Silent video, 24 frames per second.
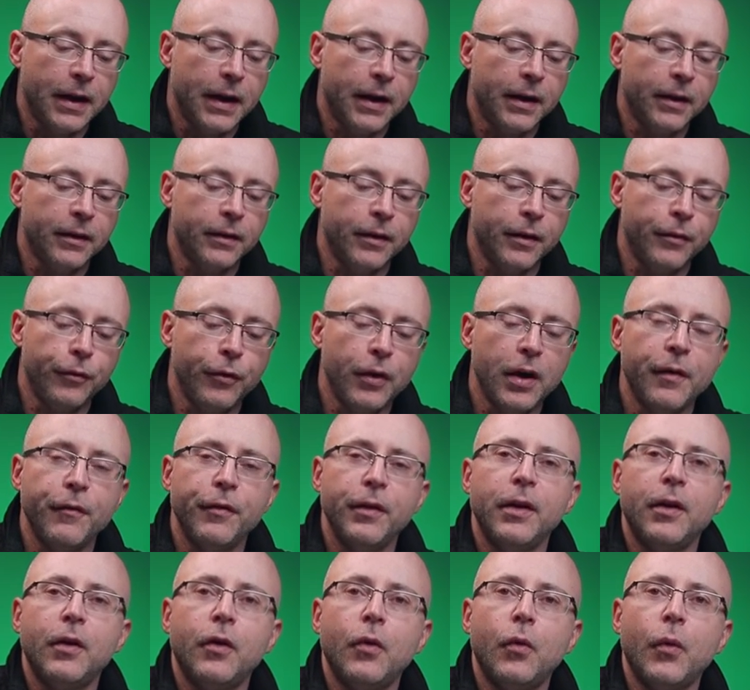And if you have
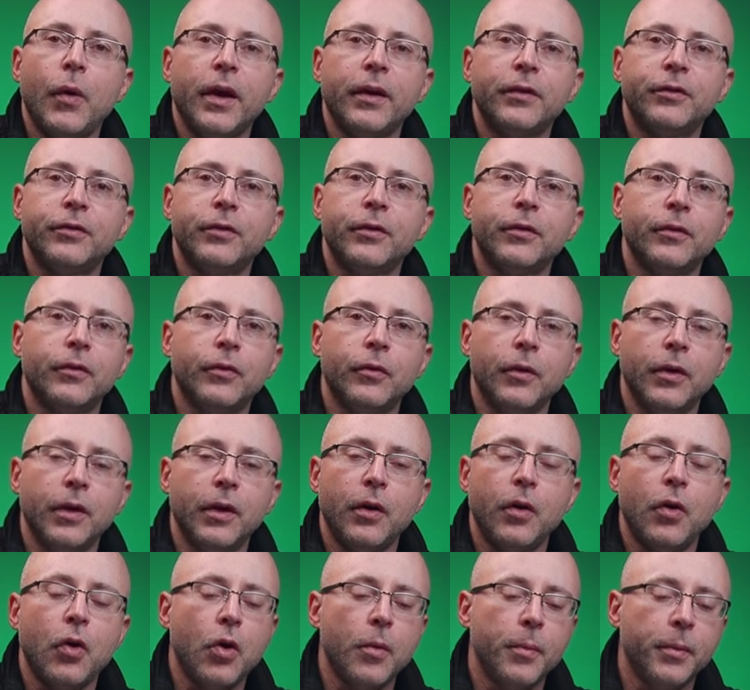any questions or any
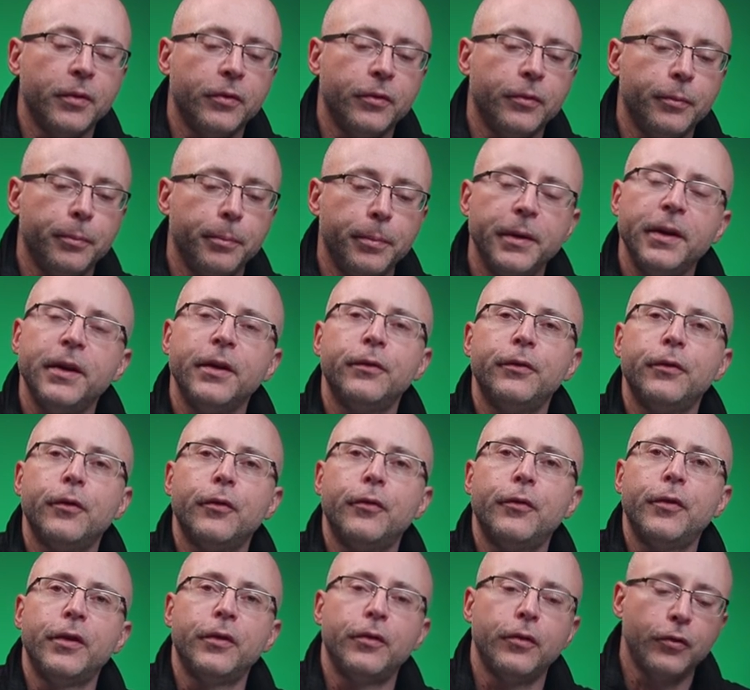comments, please feel
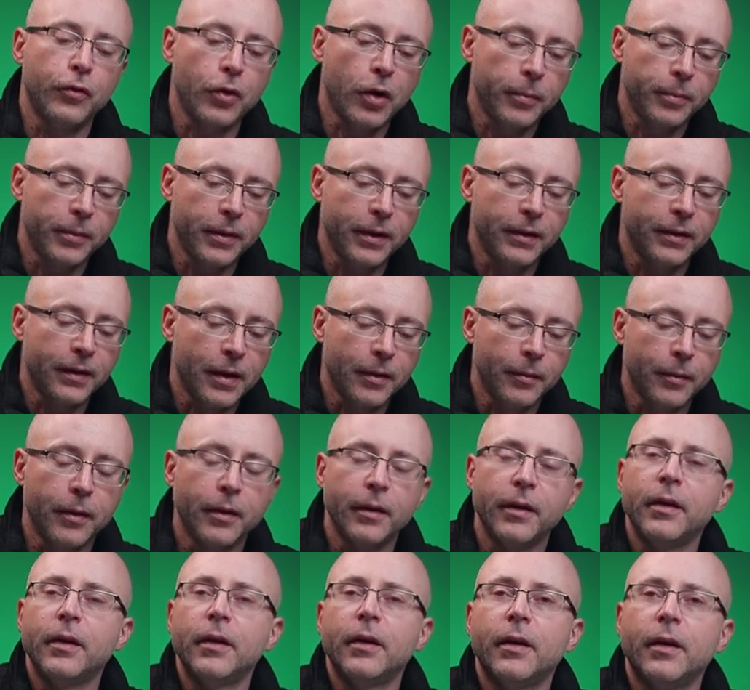free to drop them down in
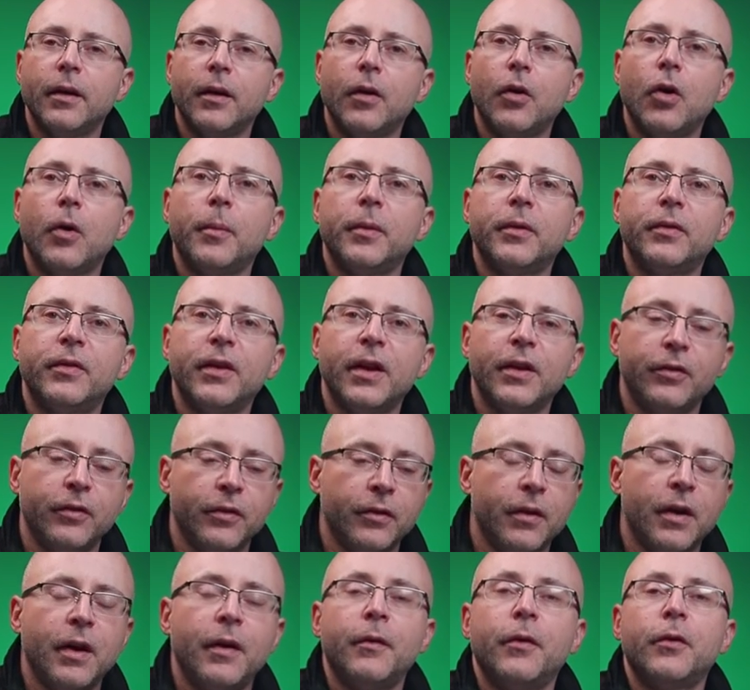the uh, comment
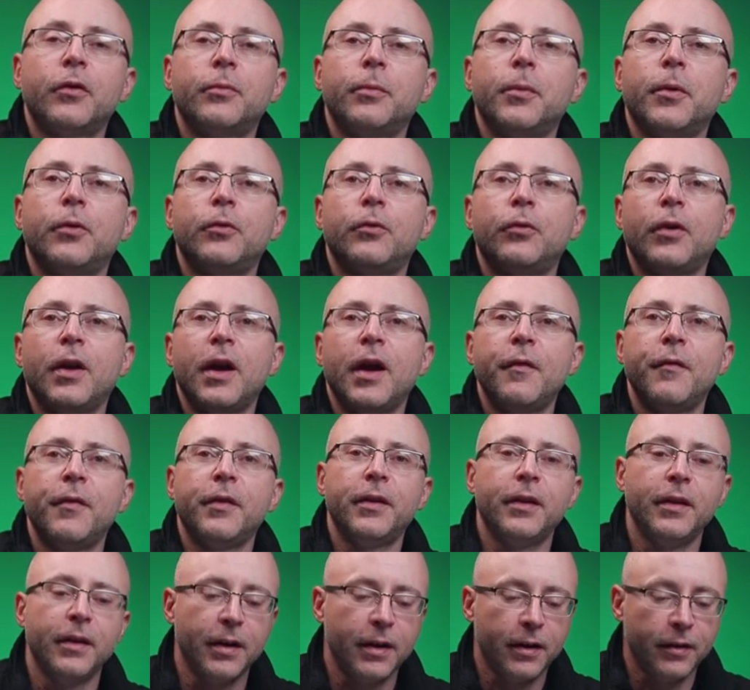section. I'll respond to
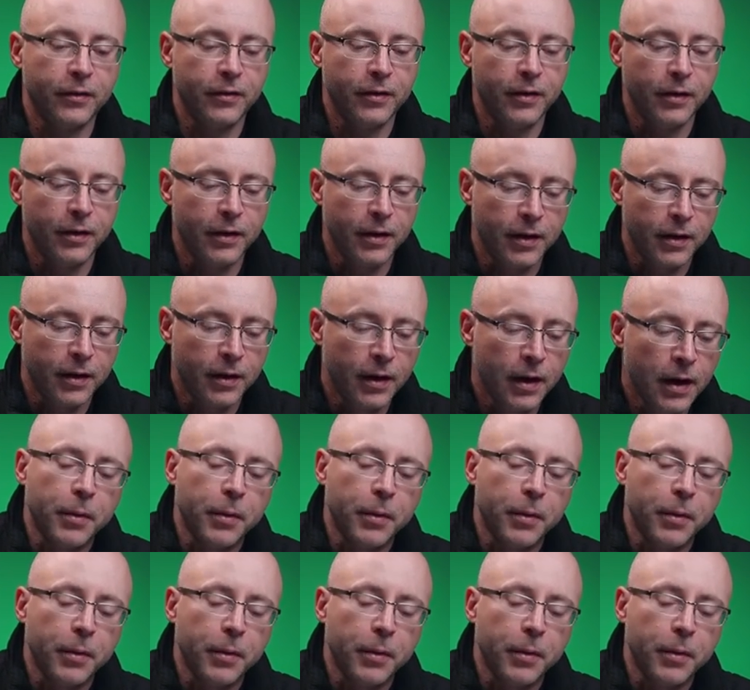everything that I see there.